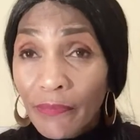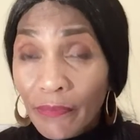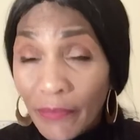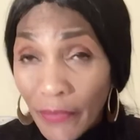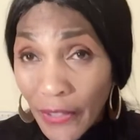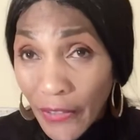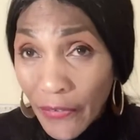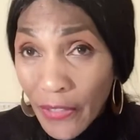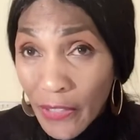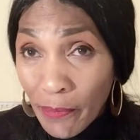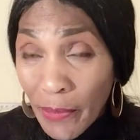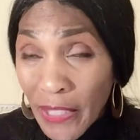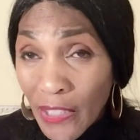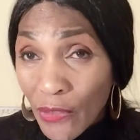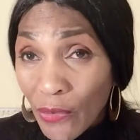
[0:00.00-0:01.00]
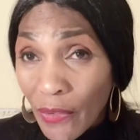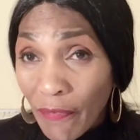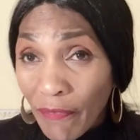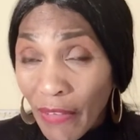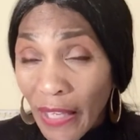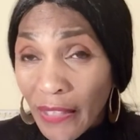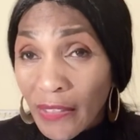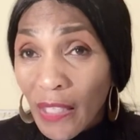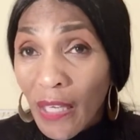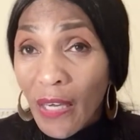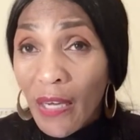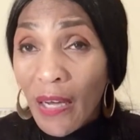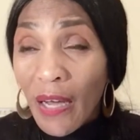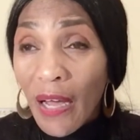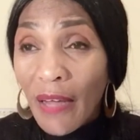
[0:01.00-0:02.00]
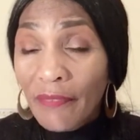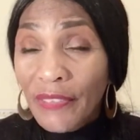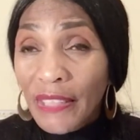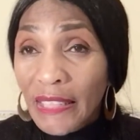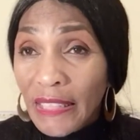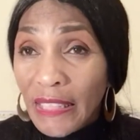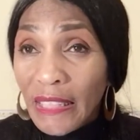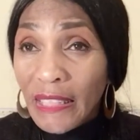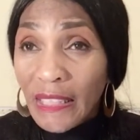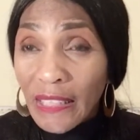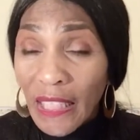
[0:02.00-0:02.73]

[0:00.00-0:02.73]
fragrance based on the fact of the scent